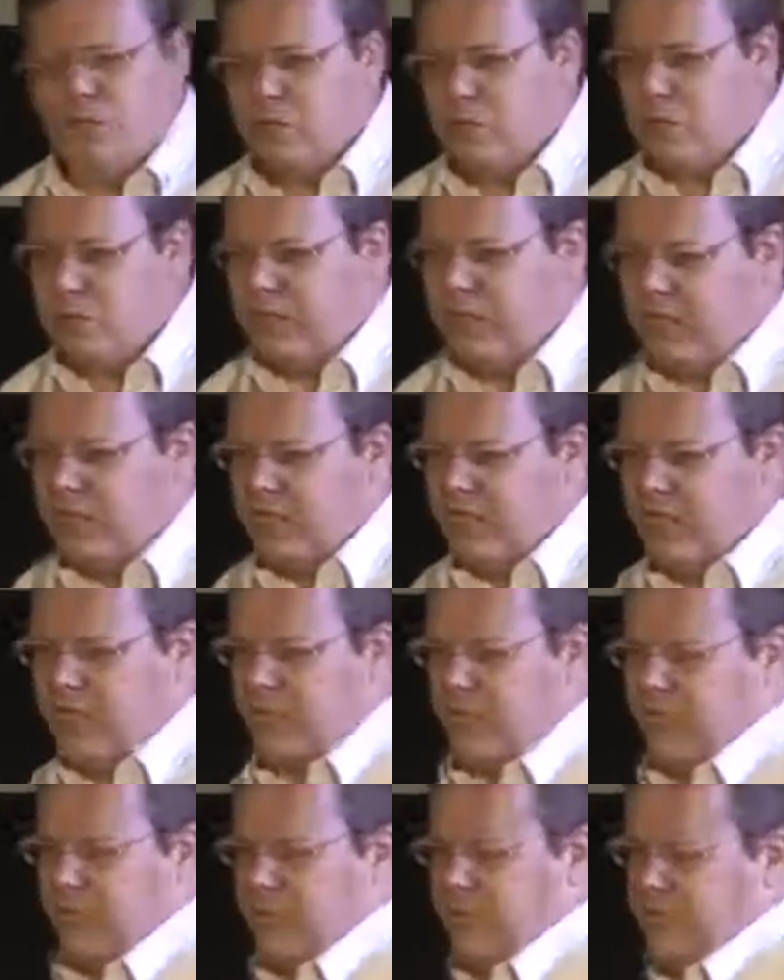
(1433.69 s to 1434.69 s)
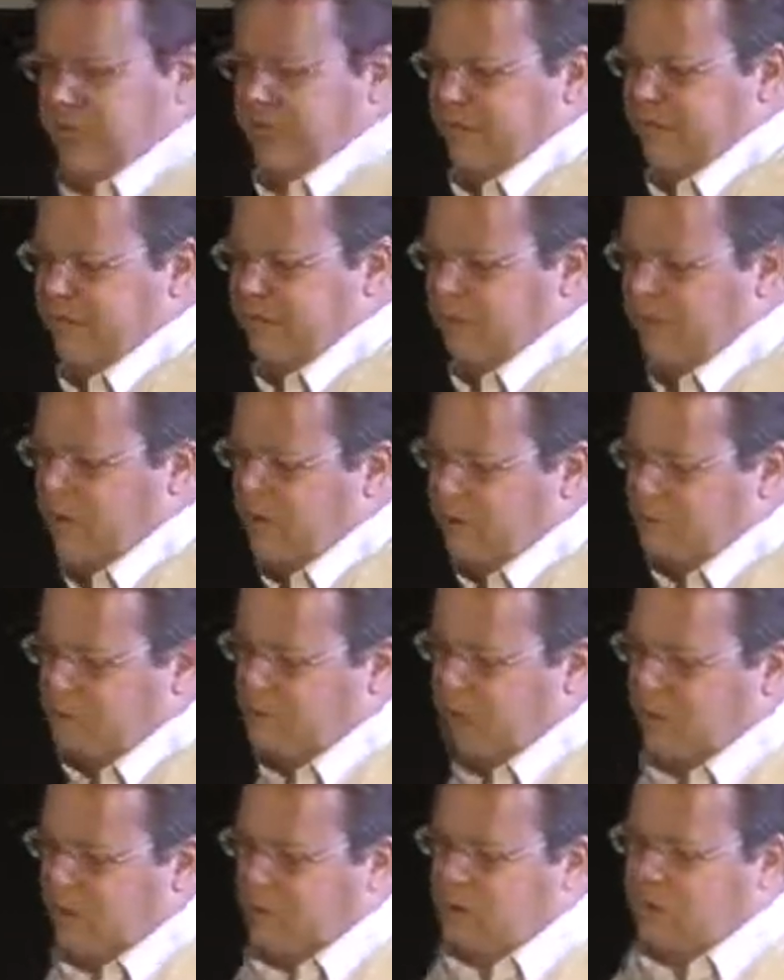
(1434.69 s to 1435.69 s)
So basically, they built Final Hours
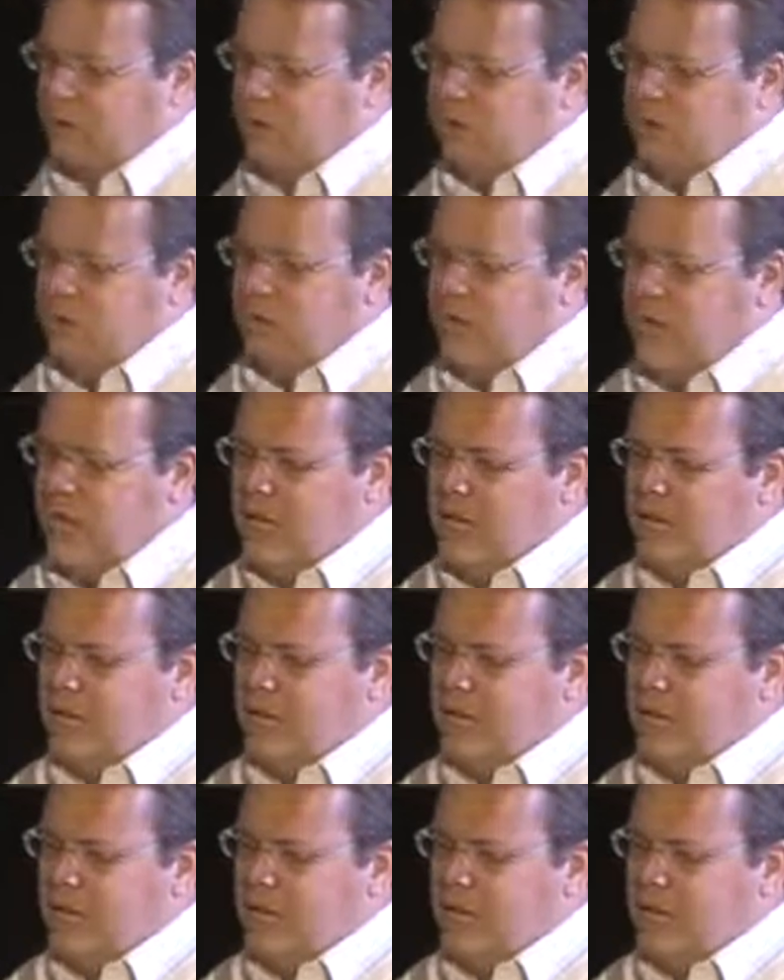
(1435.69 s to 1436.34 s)
of Portal 2,